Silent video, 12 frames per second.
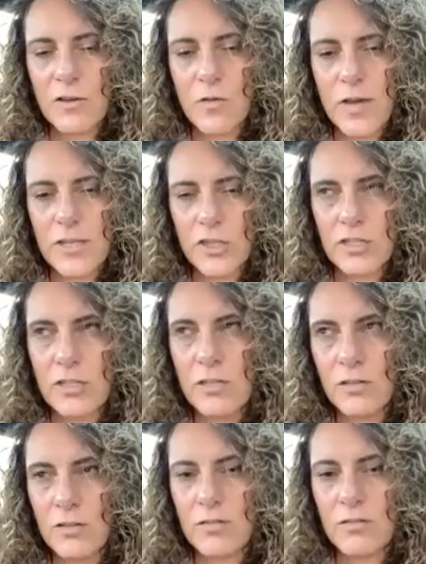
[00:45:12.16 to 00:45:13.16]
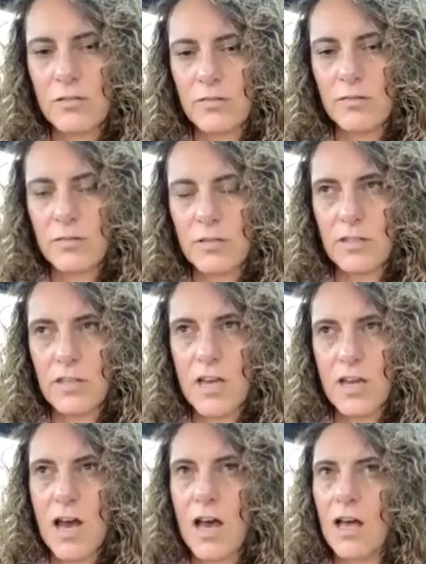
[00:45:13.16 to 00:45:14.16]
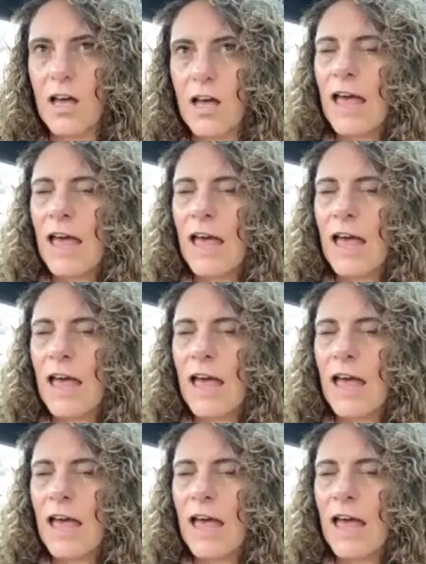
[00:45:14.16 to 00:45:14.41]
the question. Yeah,